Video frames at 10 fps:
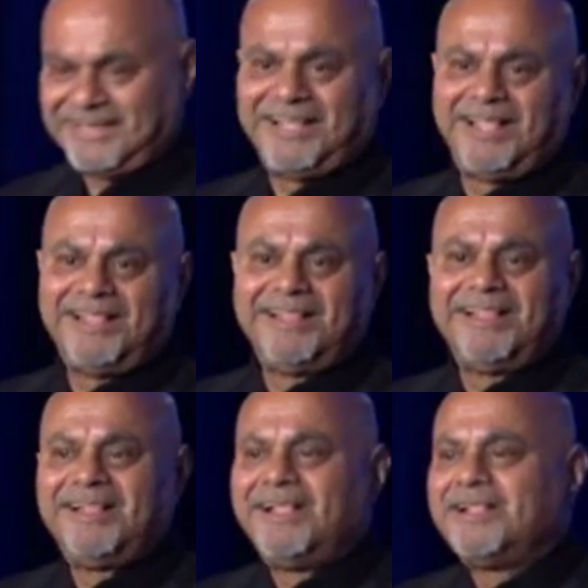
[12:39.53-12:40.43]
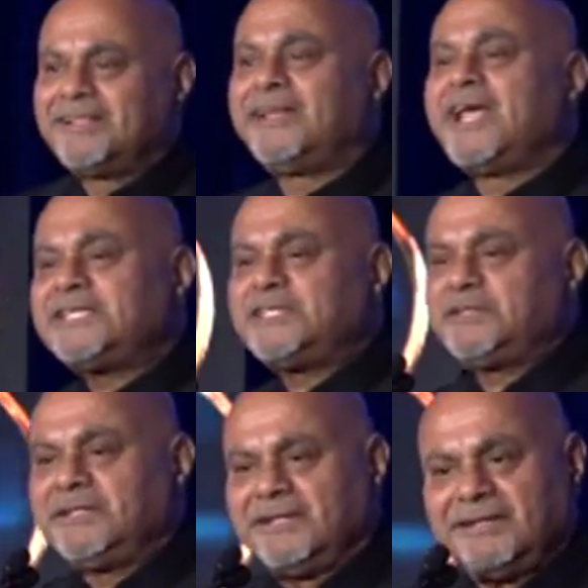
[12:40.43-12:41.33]
The next
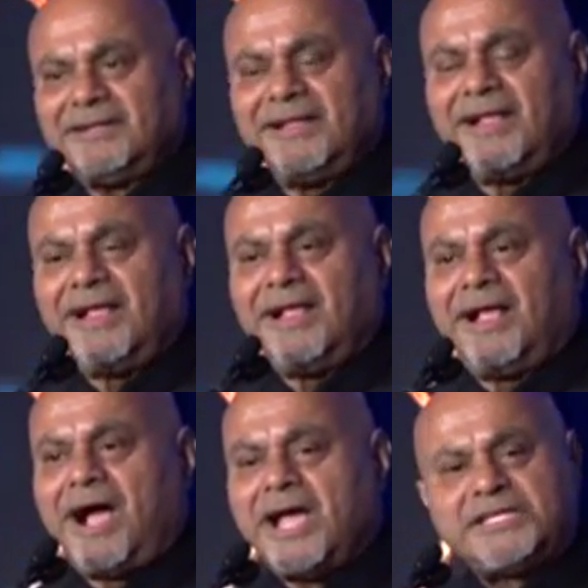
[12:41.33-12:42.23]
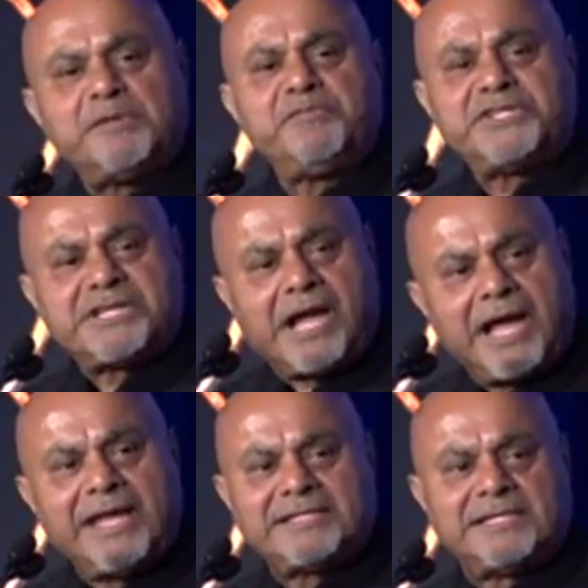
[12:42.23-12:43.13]
item which I as a national
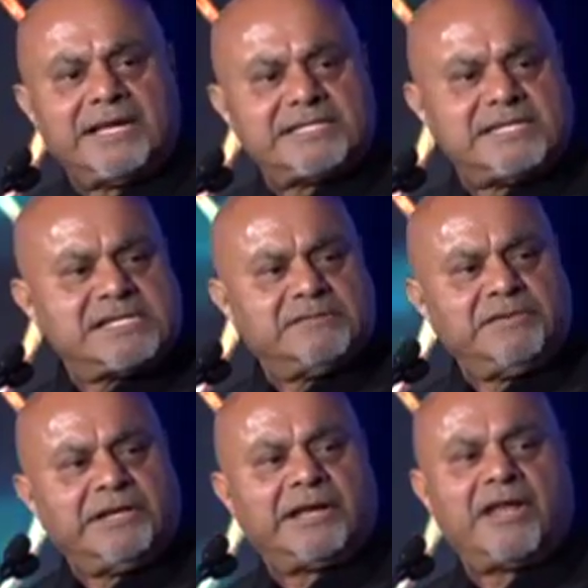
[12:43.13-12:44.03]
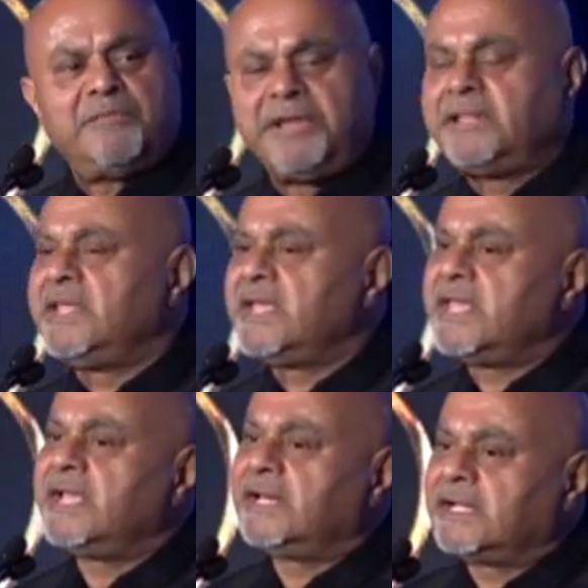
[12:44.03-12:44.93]
convener have been thinking and
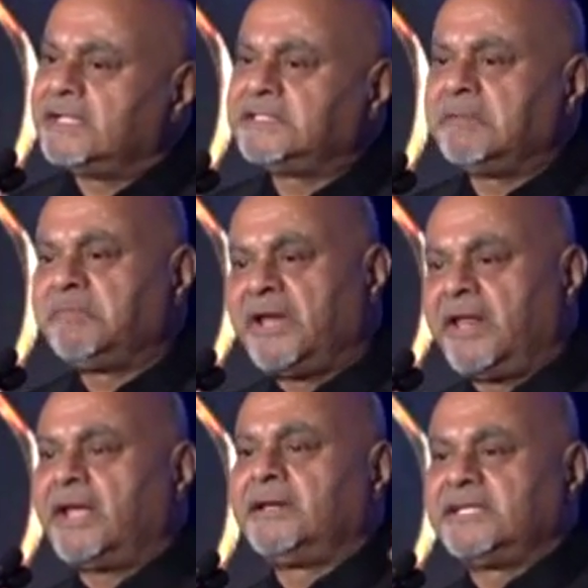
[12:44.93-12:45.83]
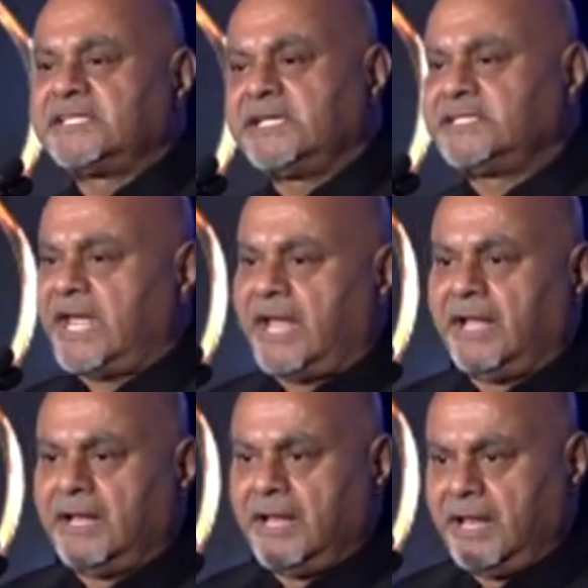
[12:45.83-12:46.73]
contemplating and discussing
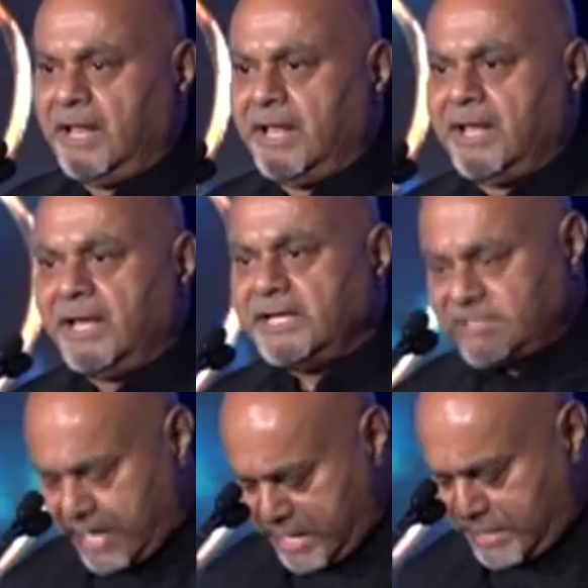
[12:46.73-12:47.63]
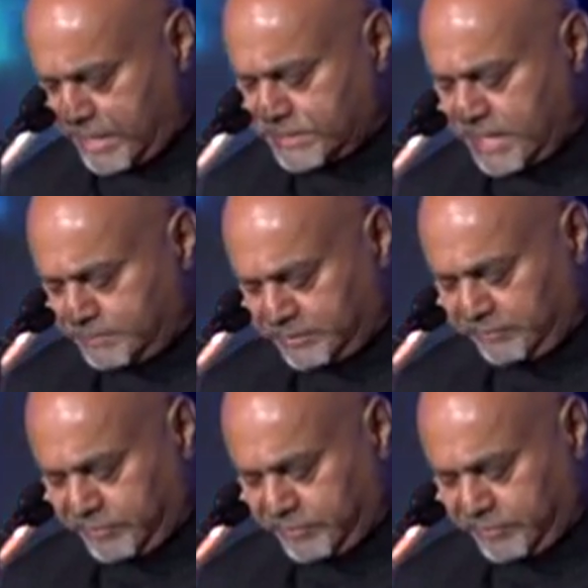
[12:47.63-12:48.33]
is the India chapter for CIF.